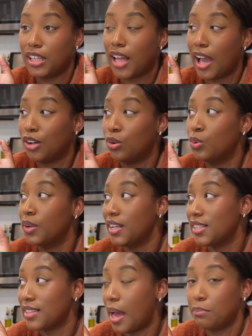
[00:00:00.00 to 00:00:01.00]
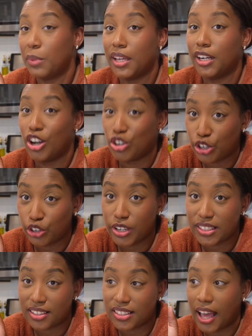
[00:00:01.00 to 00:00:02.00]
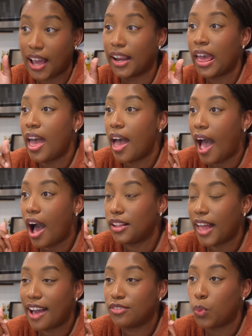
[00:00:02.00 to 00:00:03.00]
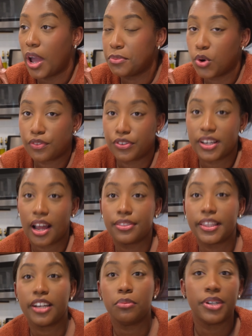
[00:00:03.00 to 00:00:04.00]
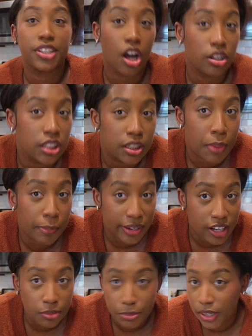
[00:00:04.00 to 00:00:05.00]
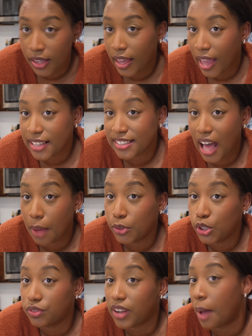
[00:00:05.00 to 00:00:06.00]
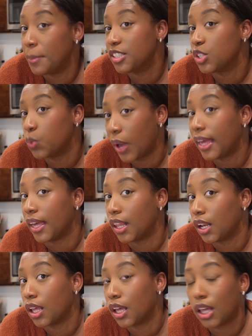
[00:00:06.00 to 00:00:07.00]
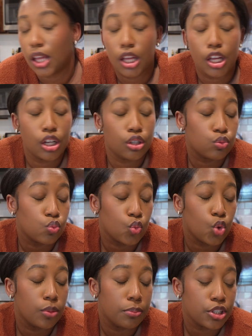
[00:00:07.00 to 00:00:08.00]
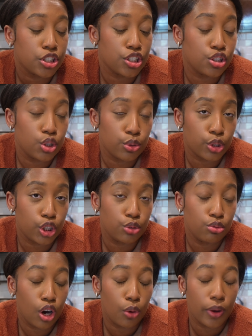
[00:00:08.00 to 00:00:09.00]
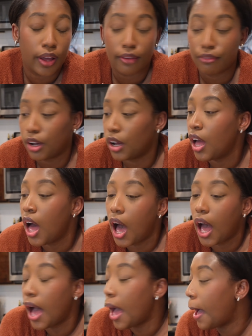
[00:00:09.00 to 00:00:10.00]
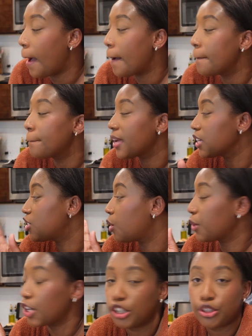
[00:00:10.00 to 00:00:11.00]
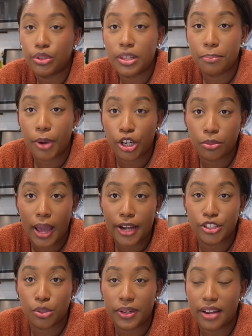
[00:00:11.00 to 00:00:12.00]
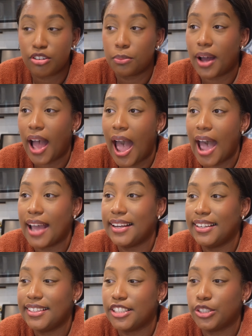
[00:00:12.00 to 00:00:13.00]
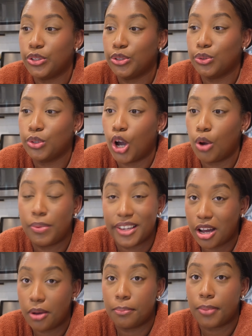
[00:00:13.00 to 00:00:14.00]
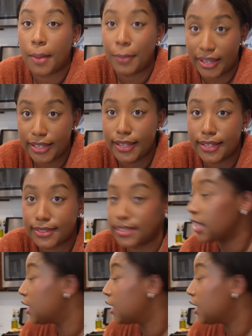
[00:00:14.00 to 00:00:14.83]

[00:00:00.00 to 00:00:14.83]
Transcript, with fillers: Like when it's not being 100 degrees outside, I'll have way more fun out there. But y'all look, my makeup has not moved. I've been sweating but she's still cute or whatever. Um, so we're gonna do the burger patties or whatever, but I need to go pick up my kids.